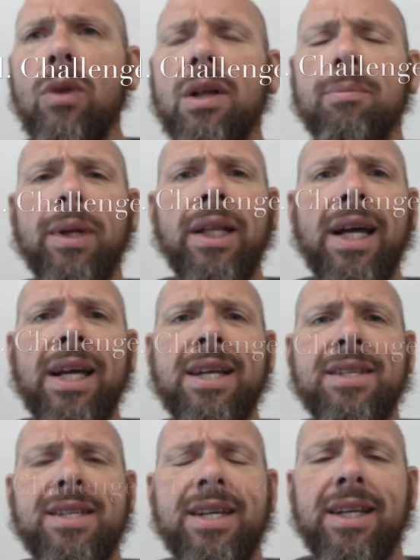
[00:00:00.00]
but like
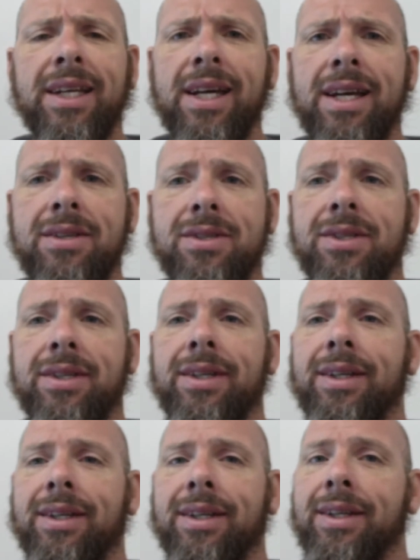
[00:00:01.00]
I said, guys,
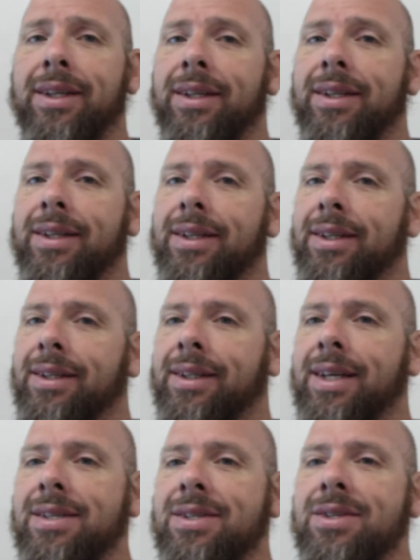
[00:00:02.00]

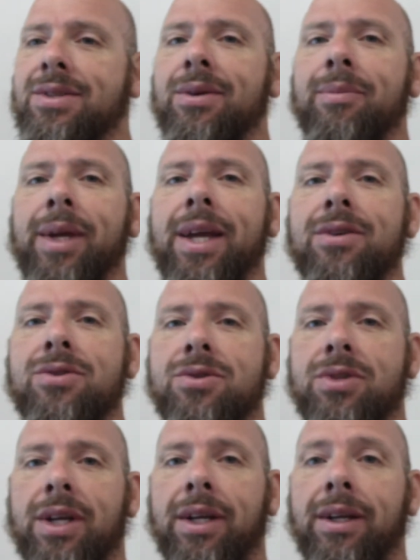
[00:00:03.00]
this is going to be
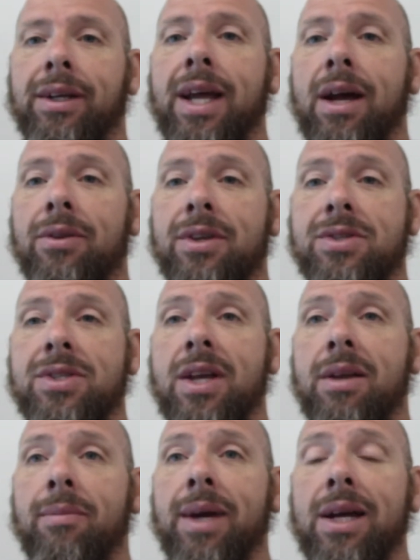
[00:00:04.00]
interesting. Now, the
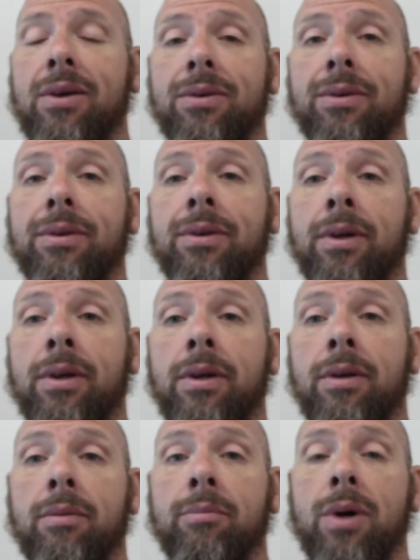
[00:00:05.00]
Sun
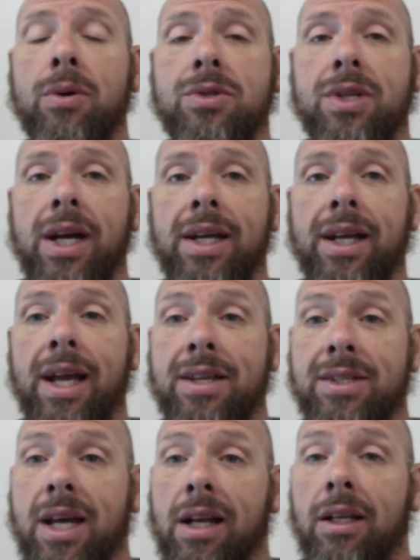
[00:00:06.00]
Mountain bow sight
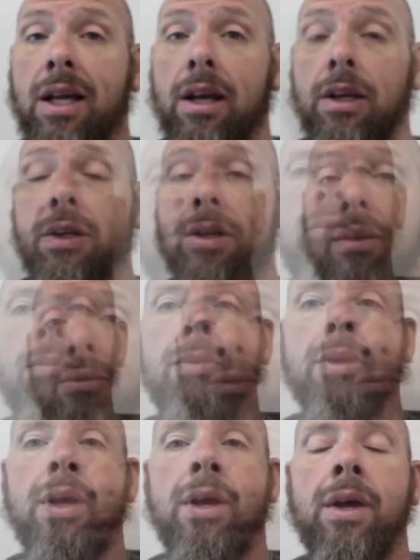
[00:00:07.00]
has got a lot of good
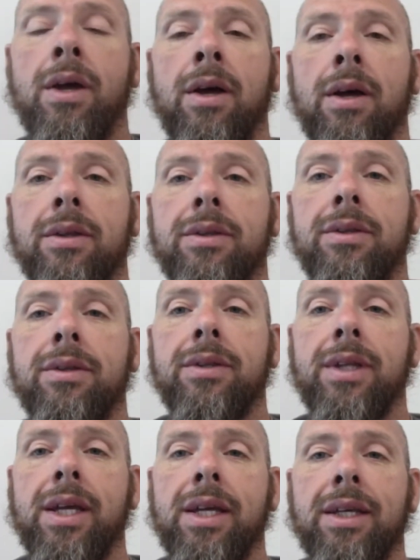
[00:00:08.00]
reviews.
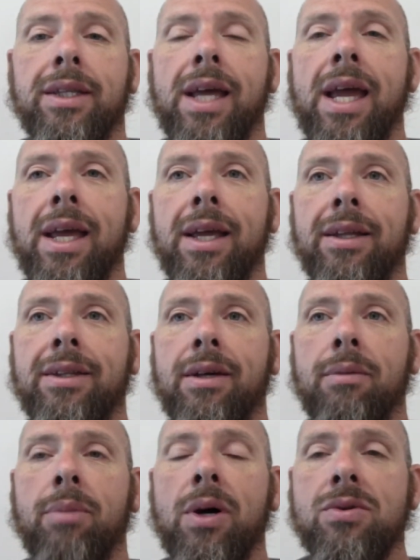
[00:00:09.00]

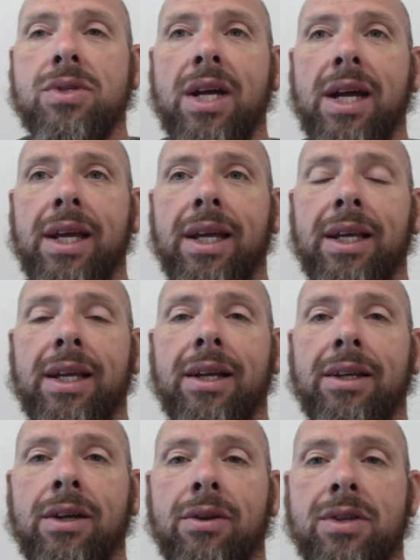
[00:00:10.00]
The bow
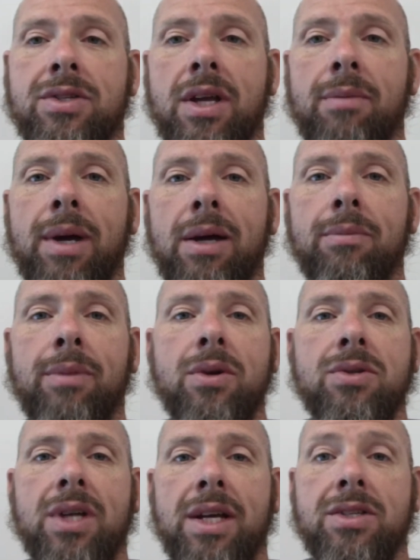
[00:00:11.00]
sight, the Sun Mountain bow
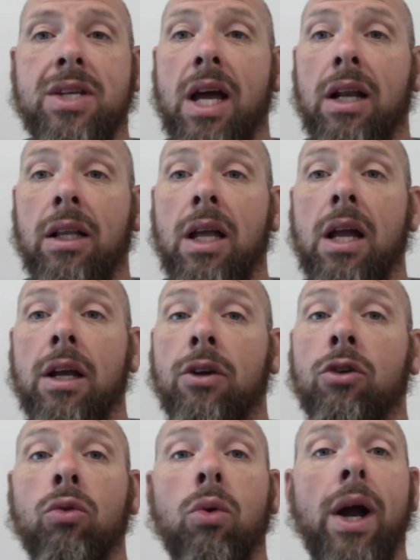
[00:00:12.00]
sight's got a lot
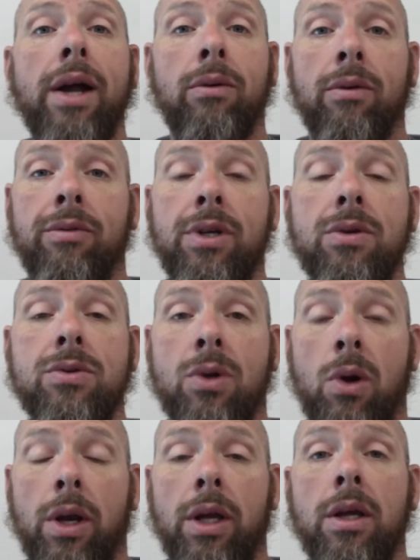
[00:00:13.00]
of great reviews
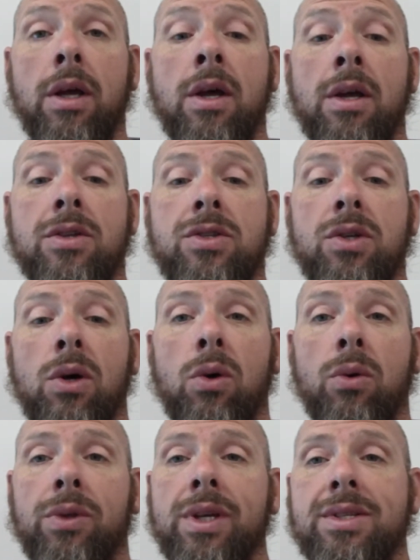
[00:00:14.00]
on it.
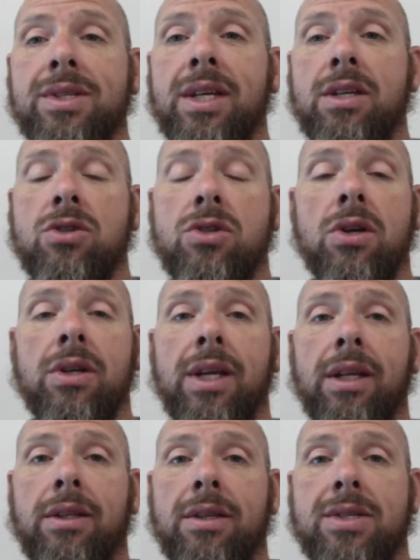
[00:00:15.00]
So this thing should
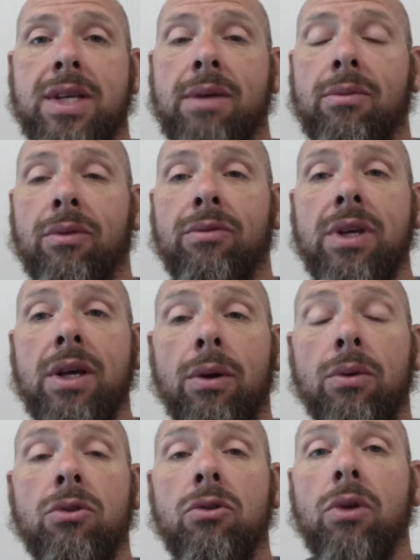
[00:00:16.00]
get the same
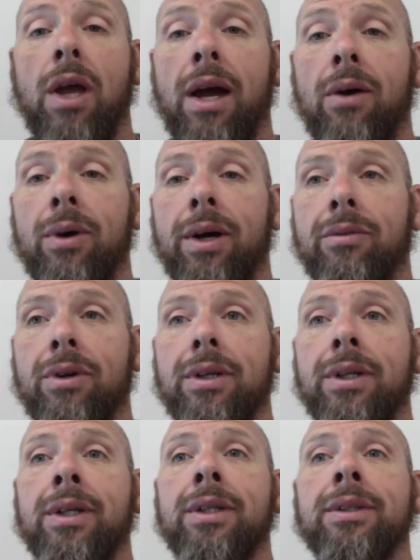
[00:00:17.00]
reviews.
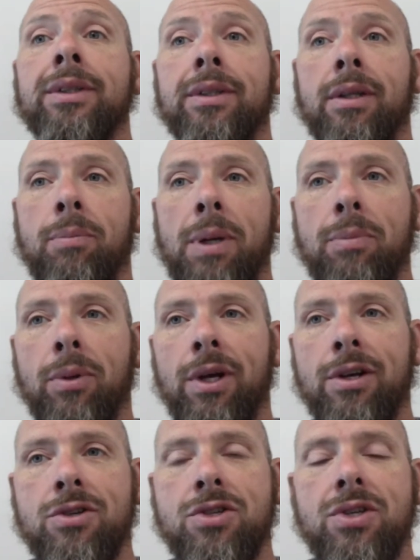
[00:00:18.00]
However, the people
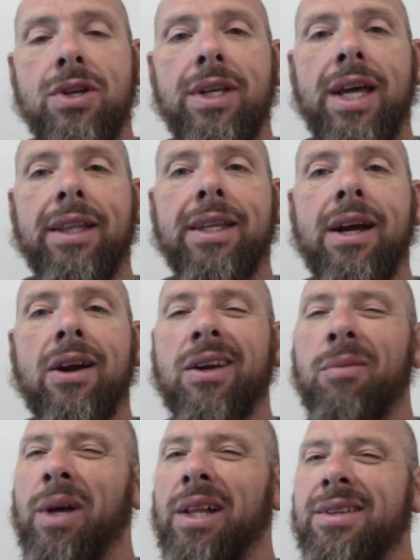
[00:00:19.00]
understood that there.
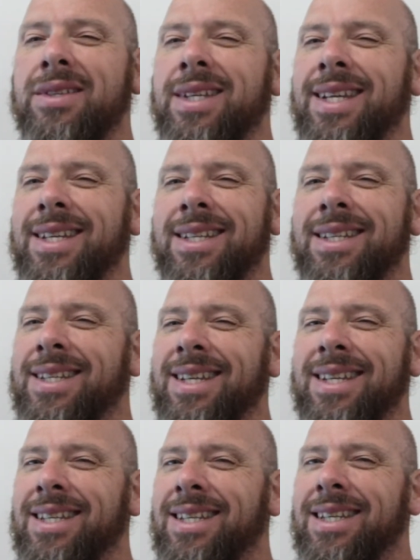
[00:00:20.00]
Cabelas
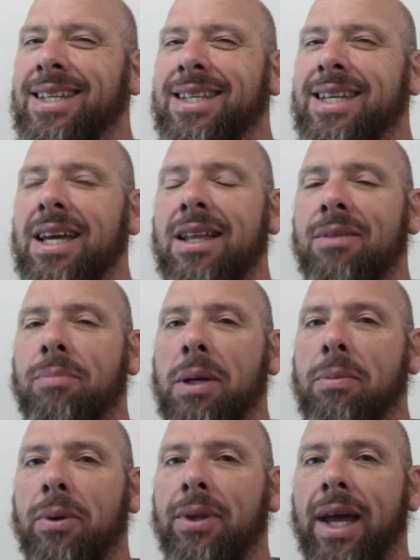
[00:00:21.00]
didn't tell
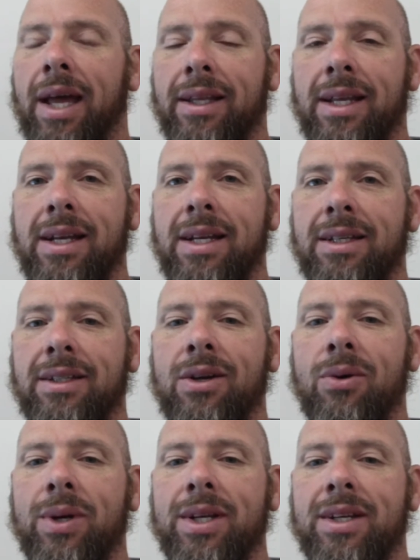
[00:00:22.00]
people that. They didn't
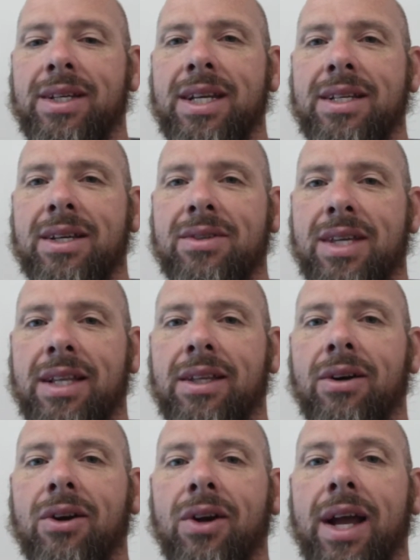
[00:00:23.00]
go into details that
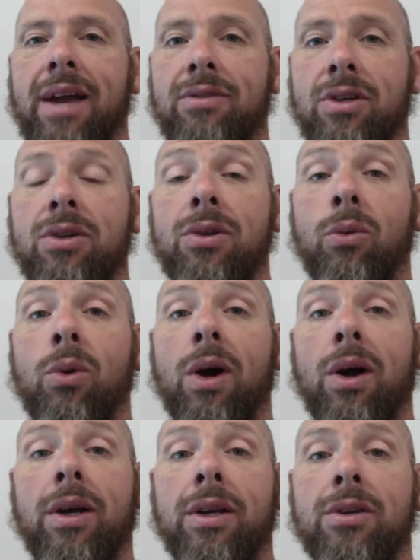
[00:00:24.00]
they're going to have to do the
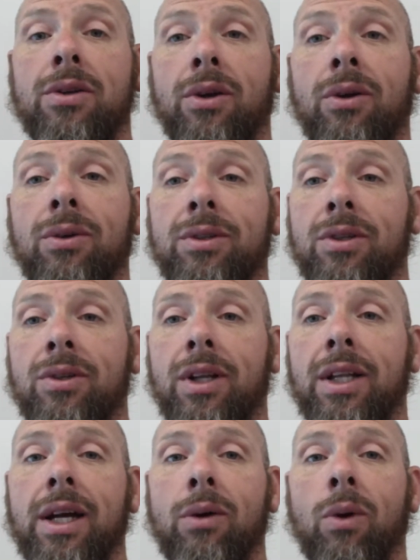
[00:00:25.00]
work and do the
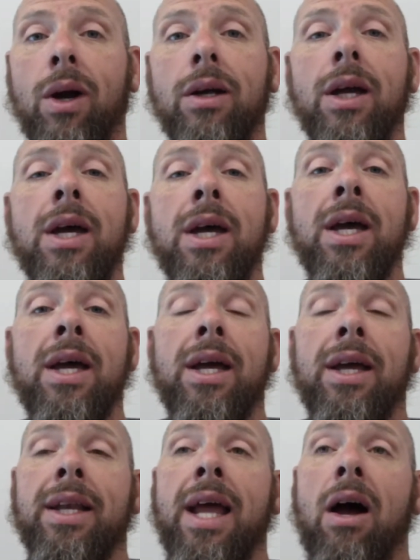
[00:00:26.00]
leg work.
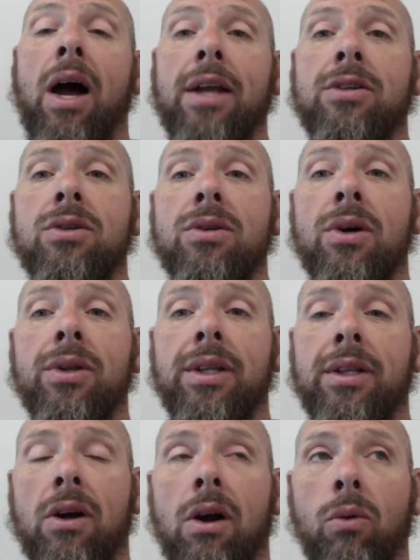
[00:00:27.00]
Now, I do know
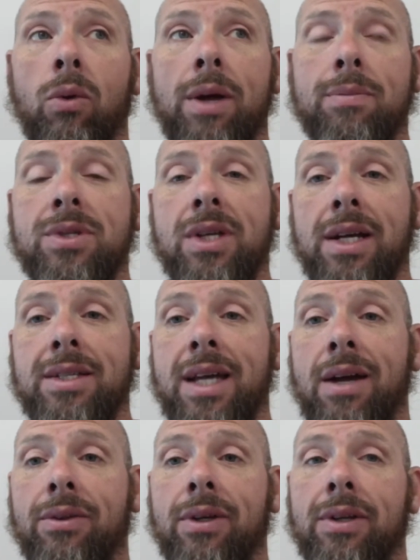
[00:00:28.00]
that there are websites
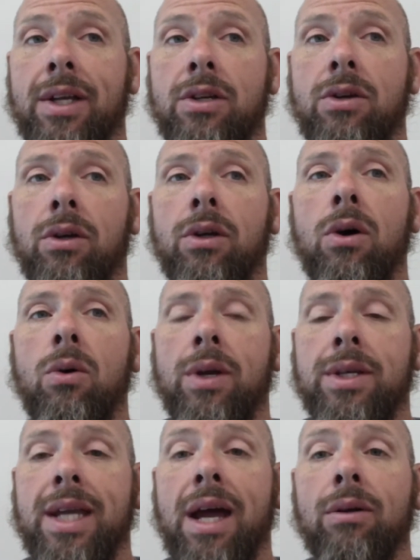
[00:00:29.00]
out there that you can go
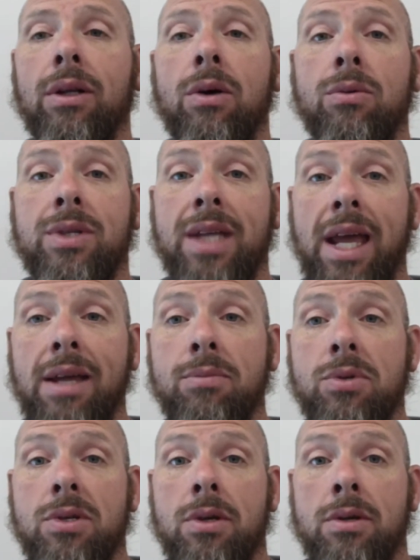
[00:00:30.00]
and download
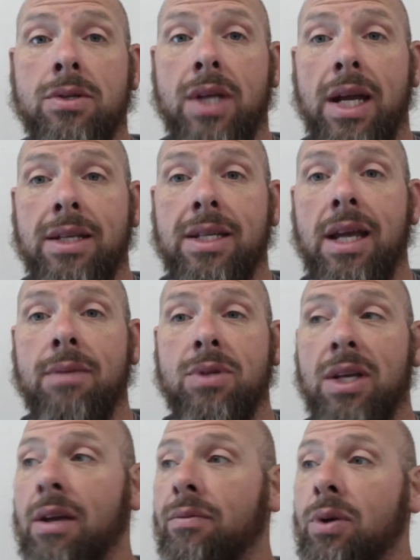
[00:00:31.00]
tapes, sight
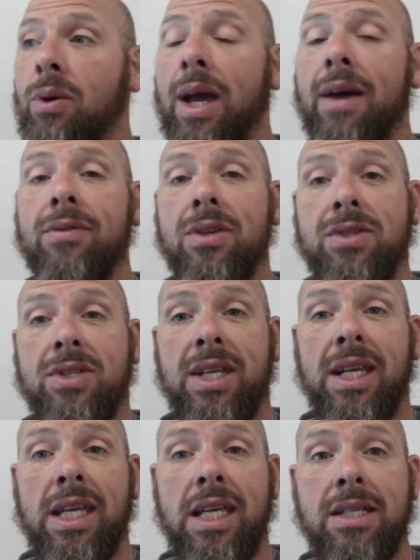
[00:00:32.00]
tapes, if you have the
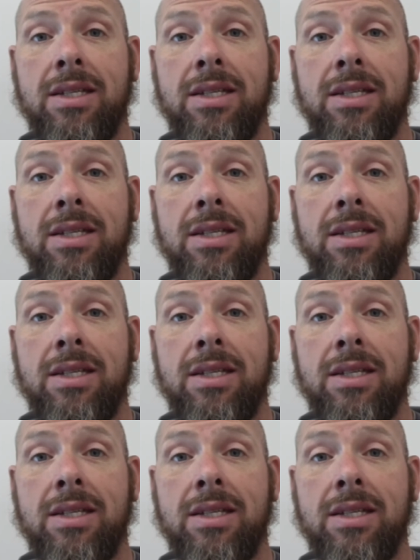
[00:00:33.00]
sticky